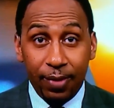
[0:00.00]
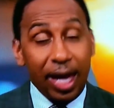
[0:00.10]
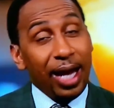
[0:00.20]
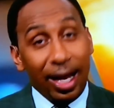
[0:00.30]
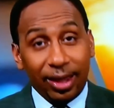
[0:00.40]

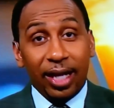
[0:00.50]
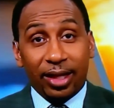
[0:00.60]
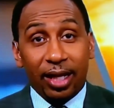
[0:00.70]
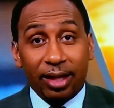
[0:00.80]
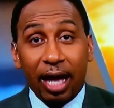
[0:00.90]
And I think
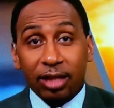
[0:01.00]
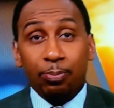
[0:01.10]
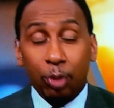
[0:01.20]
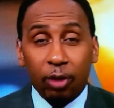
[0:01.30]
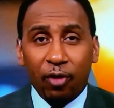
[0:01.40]
that that's
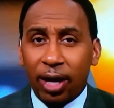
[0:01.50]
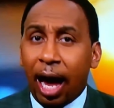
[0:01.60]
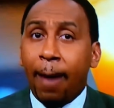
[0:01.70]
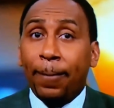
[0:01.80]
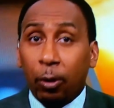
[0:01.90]
beautiful, and
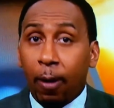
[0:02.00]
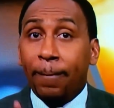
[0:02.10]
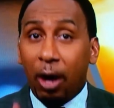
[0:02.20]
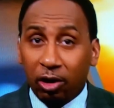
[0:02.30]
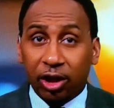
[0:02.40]
I applaud
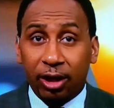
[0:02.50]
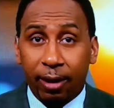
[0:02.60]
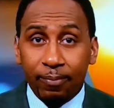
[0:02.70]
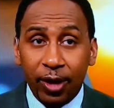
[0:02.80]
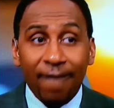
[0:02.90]
both of
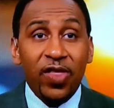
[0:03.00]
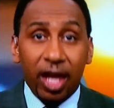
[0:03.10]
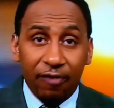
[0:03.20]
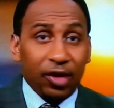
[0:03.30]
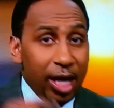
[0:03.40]
them
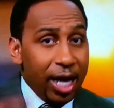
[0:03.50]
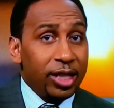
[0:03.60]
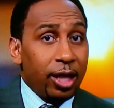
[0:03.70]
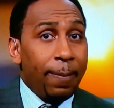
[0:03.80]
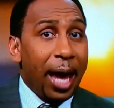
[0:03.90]
if it
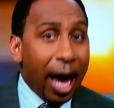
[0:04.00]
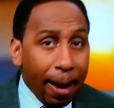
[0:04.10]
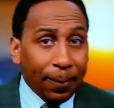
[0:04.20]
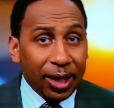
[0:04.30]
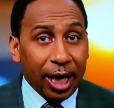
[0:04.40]
ends up
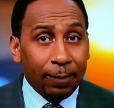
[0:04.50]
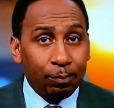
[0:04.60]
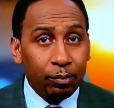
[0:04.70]
happening.